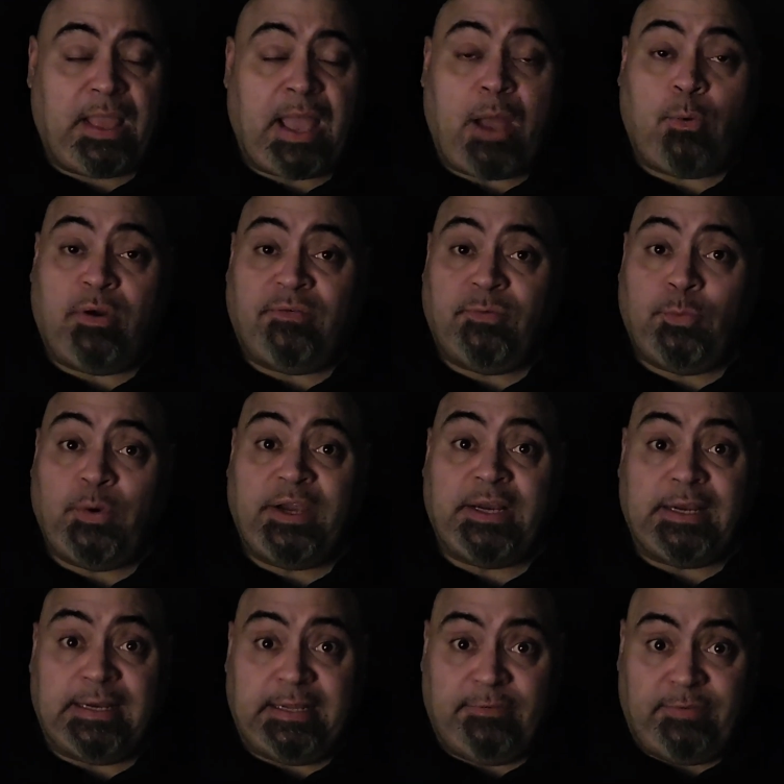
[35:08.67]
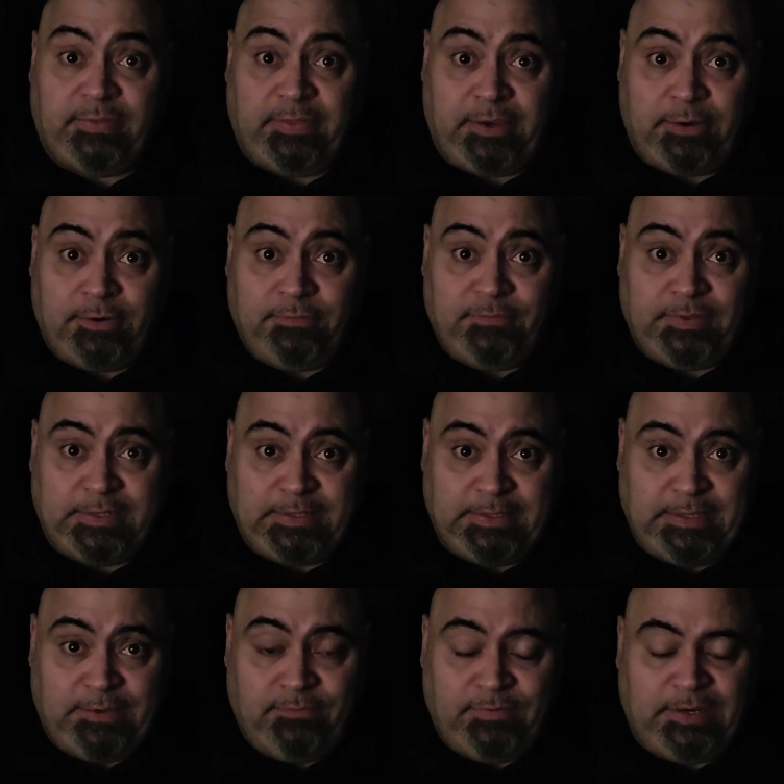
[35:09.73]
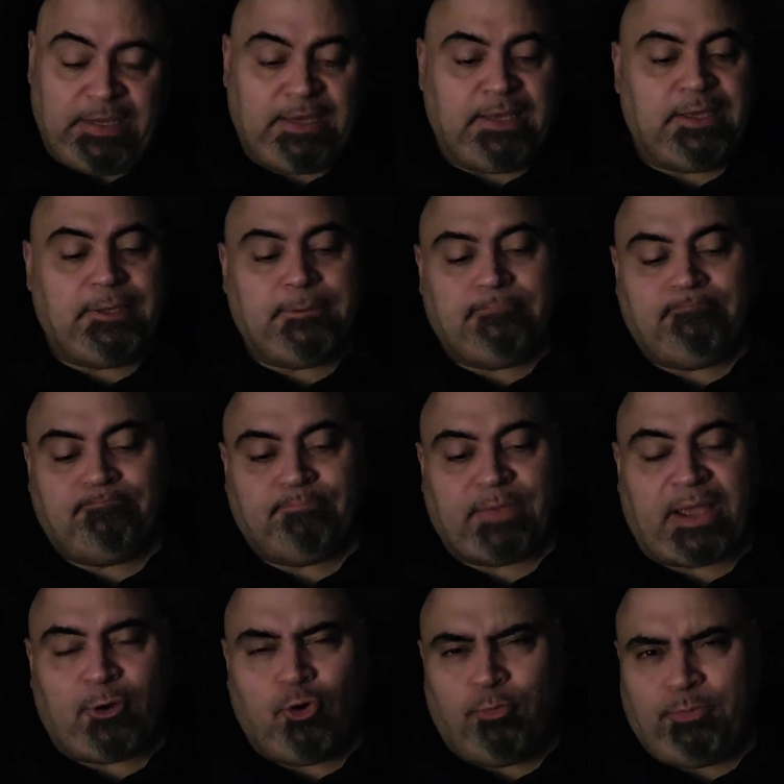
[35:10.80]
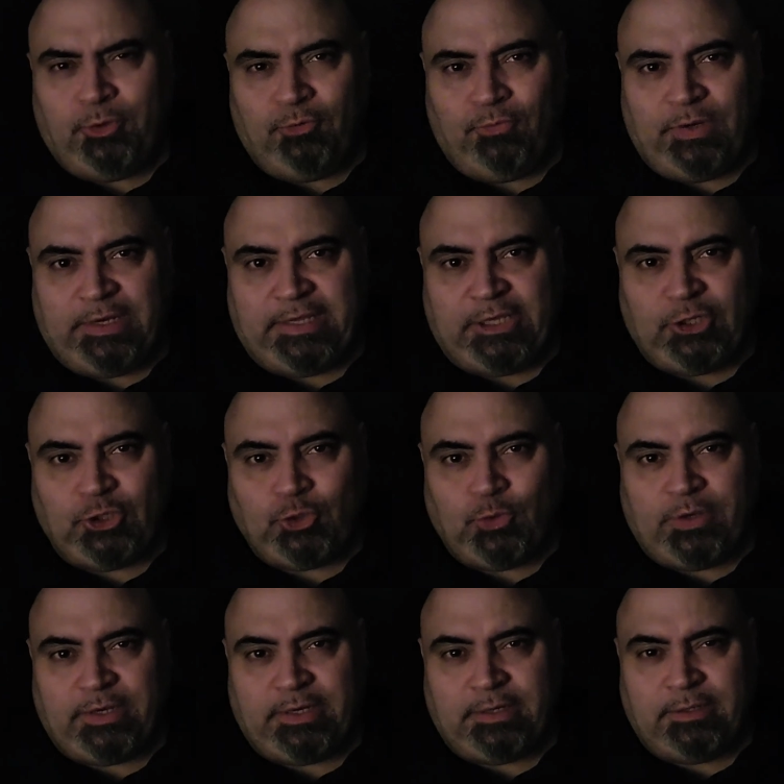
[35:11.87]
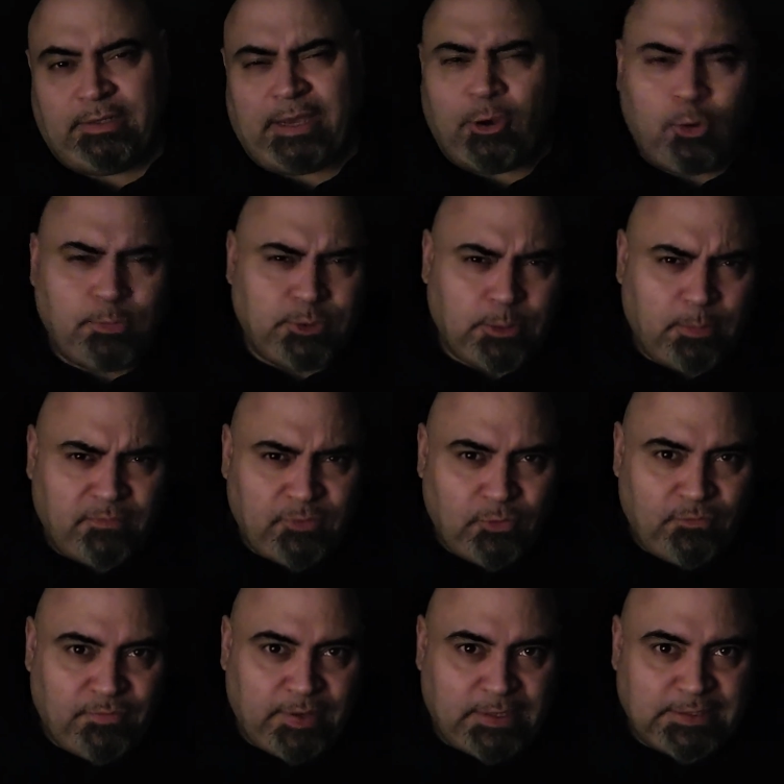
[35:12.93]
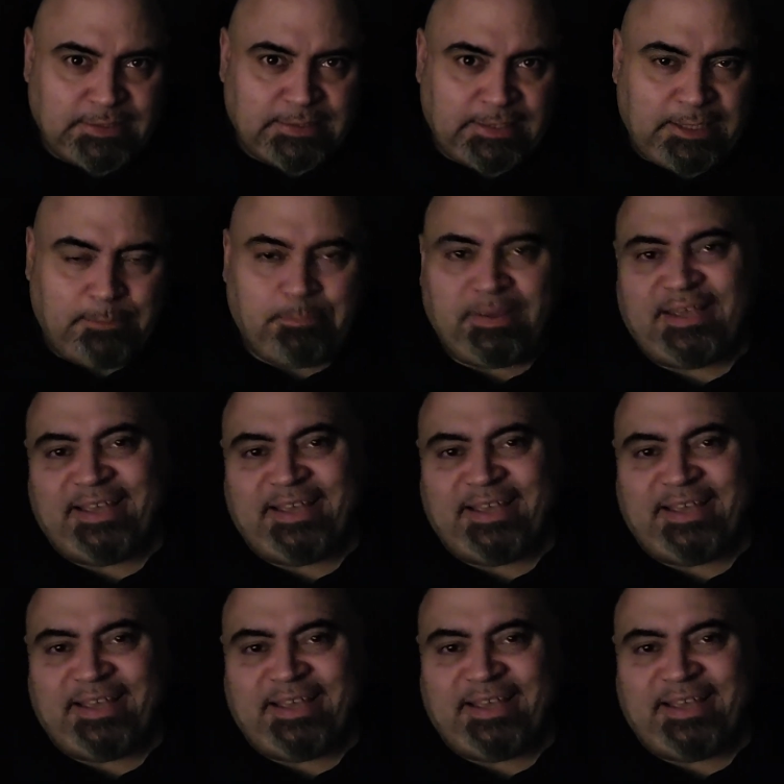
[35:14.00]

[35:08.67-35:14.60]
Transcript: However, we're going to leave it there for this evening. I hope you really enjoyed it. I hope some of you fell asleep.